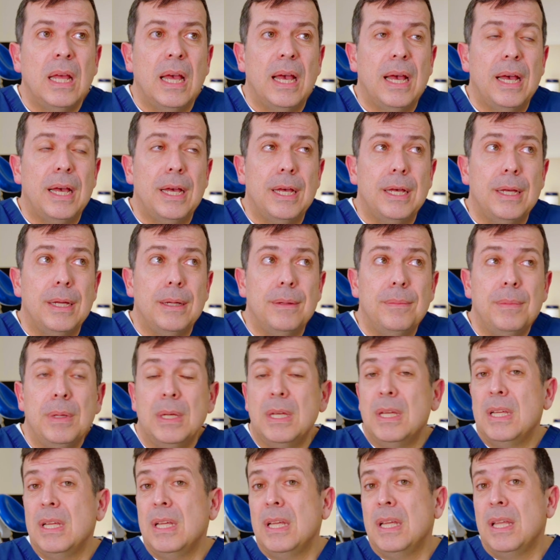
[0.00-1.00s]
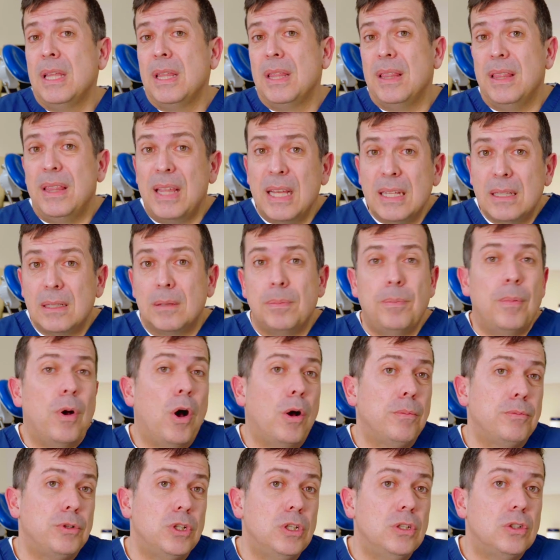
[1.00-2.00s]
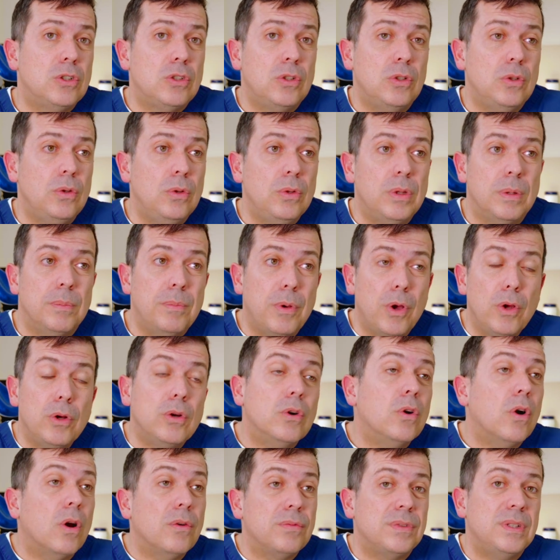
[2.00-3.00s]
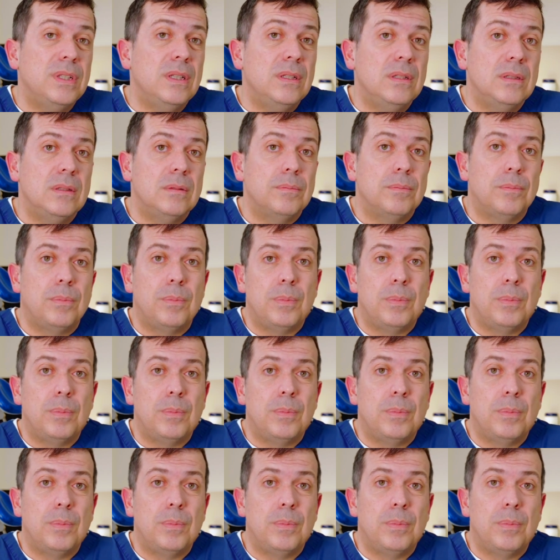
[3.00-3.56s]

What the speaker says: That option 2, the bone grafting